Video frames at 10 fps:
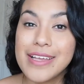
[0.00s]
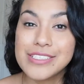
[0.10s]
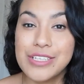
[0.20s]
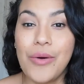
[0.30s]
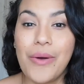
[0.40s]

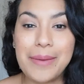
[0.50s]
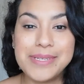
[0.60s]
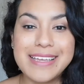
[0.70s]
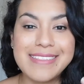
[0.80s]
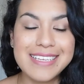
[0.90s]
So I'm
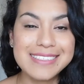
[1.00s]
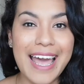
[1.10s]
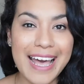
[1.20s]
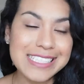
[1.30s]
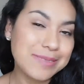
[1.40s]
taking this
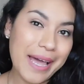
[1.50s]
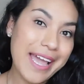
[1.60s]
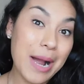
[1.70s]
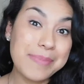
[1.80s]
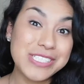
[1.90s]
as my
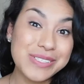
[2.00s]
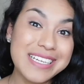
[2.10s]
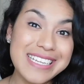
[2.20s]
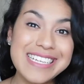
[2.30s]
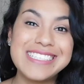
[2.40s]
opportunity